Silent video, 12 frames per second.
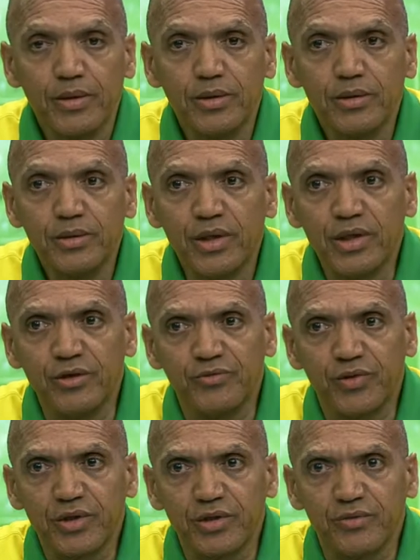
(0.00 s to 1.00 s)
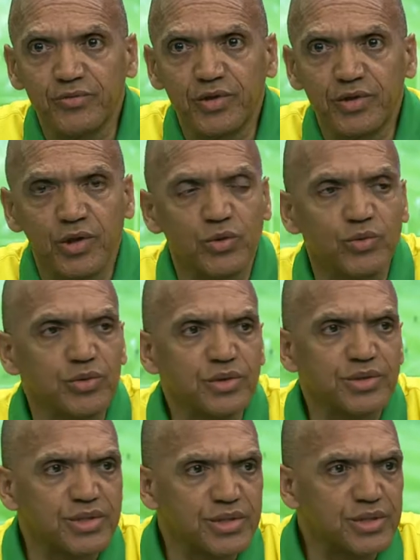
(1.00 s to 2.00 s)
yeah, if they if they
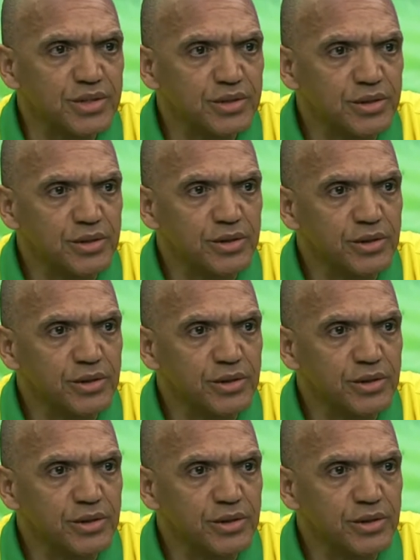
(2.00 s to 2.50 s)
don't succeed in,